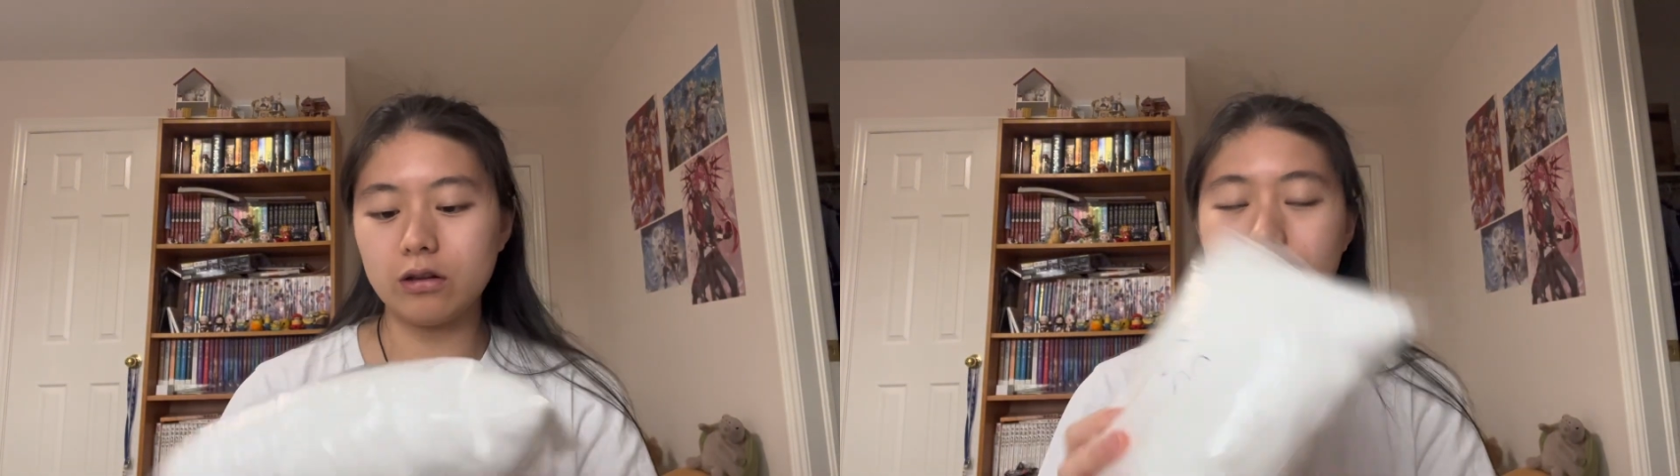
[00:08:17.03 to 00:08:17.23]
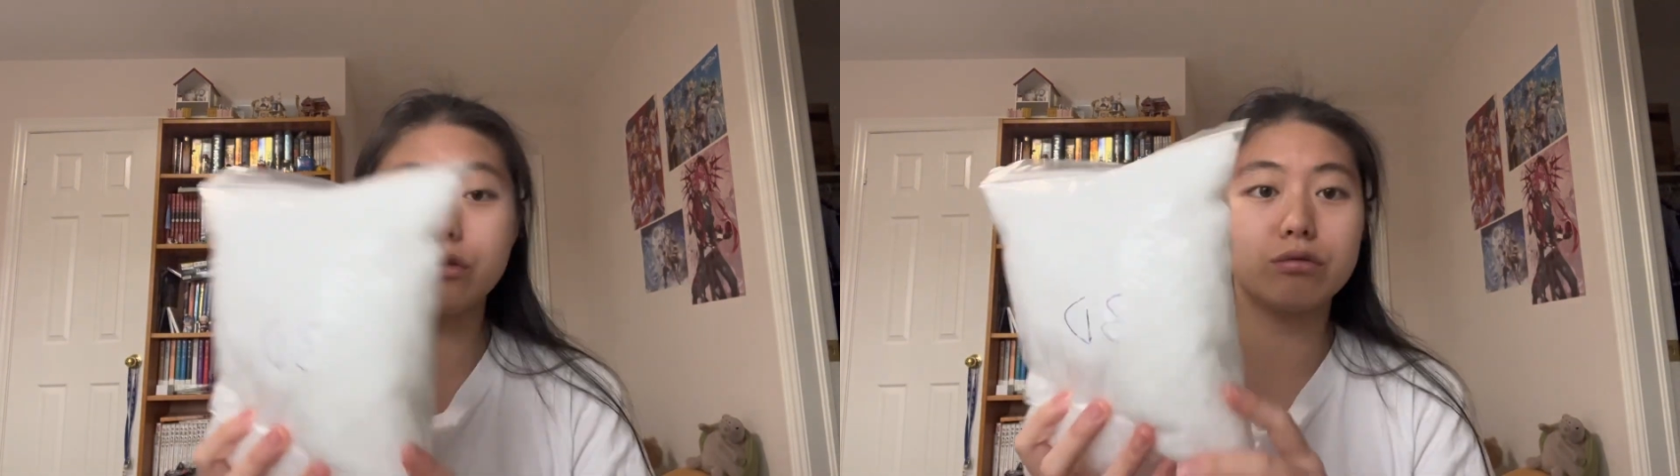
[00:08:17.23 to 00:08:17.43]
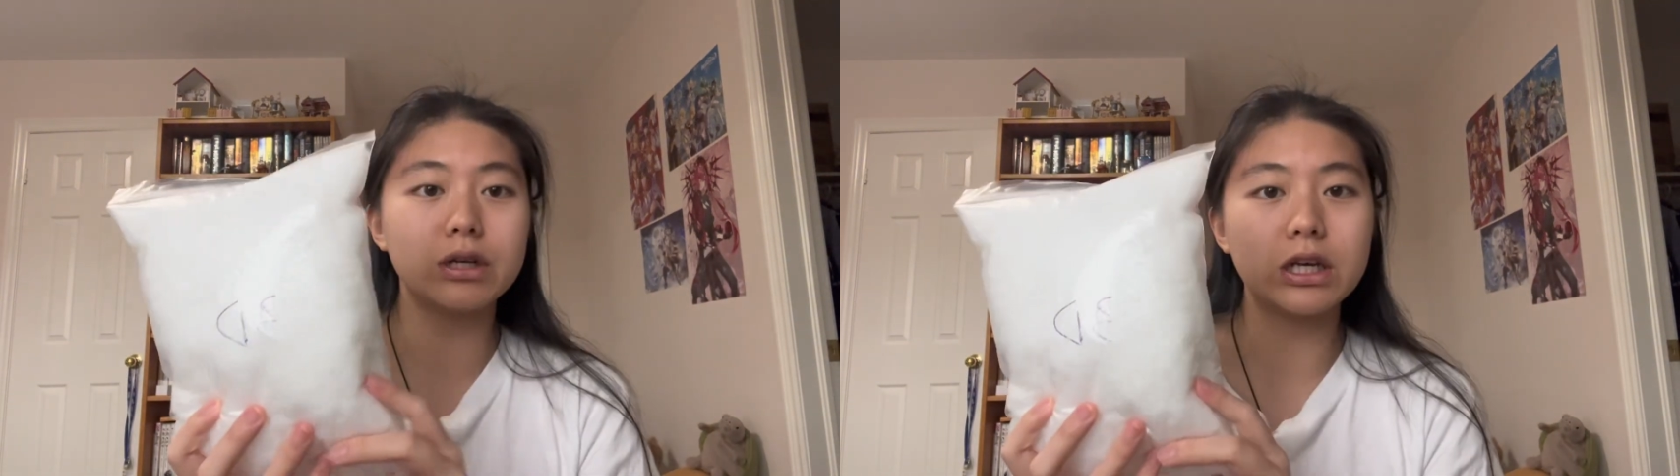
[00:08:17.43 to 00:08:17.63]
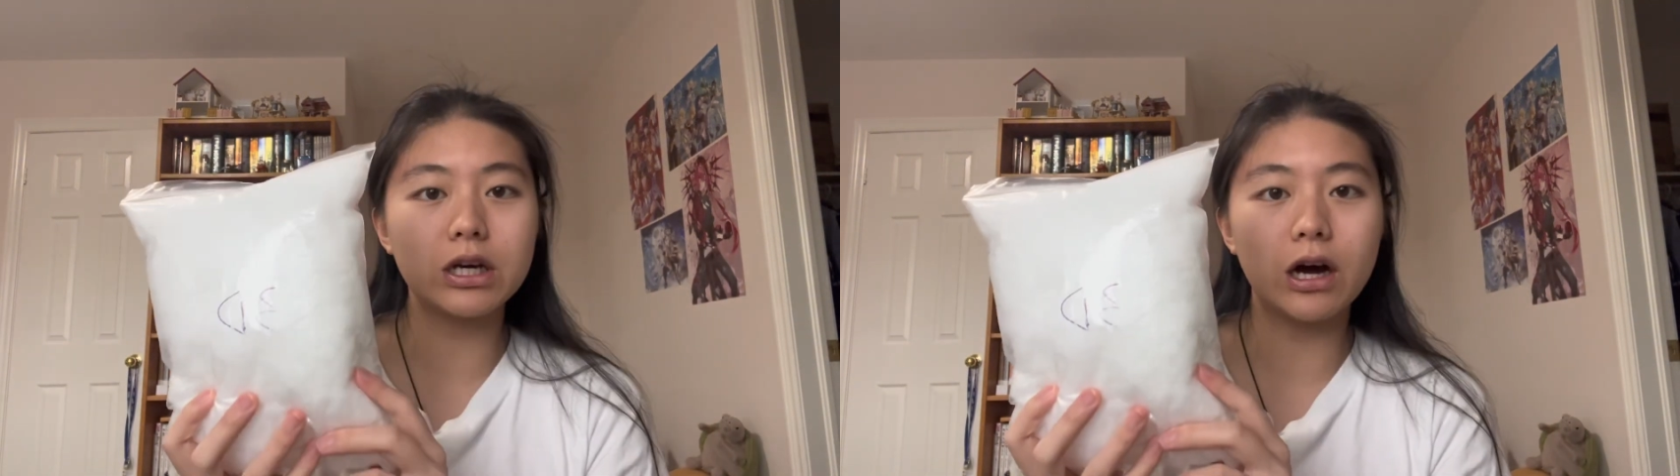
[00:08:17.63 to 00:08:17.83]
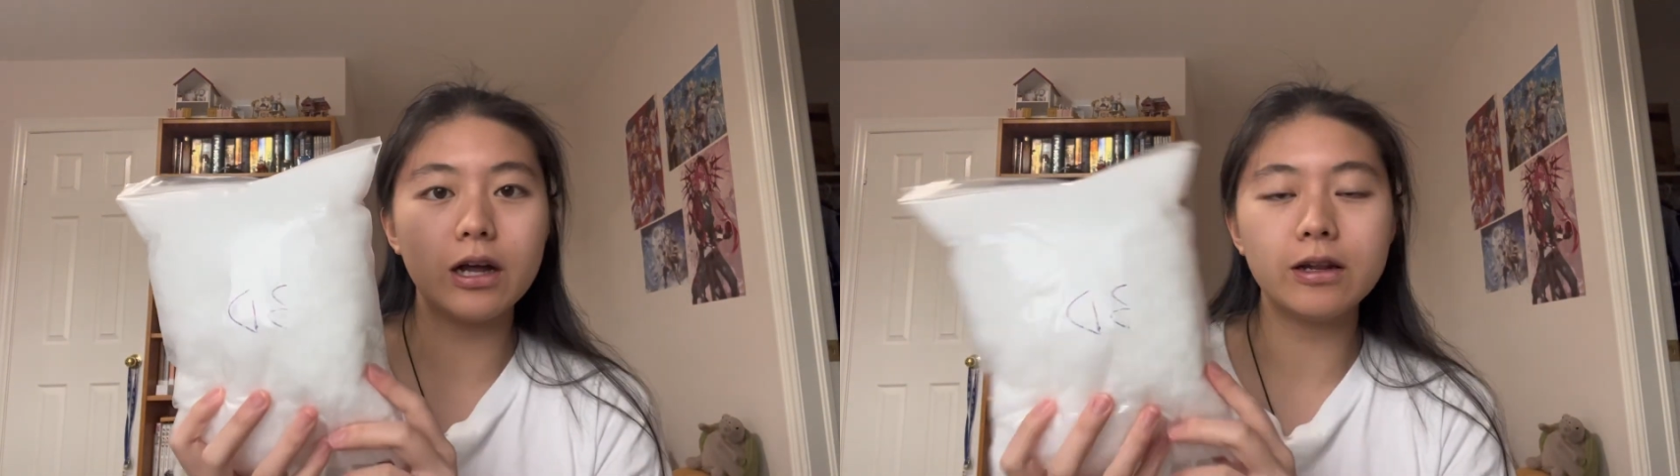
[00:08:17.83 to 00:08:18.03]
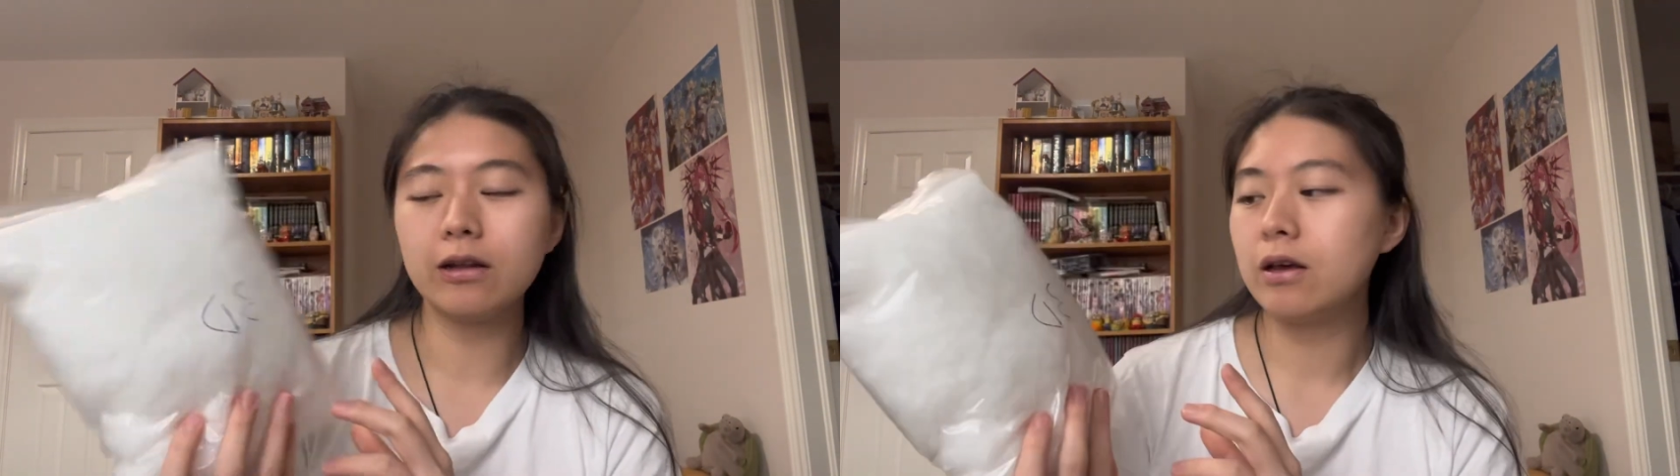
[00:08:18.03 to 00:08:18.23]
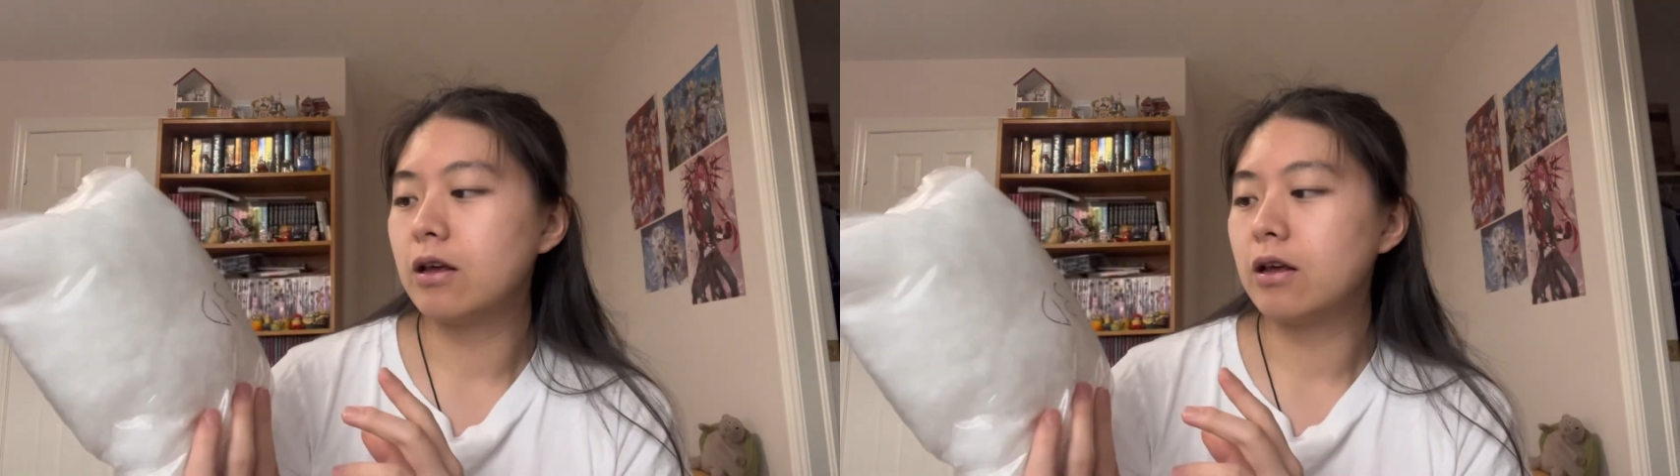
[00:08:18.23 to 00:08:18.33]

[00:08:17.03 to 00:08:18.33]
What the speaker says: the 3D cotton.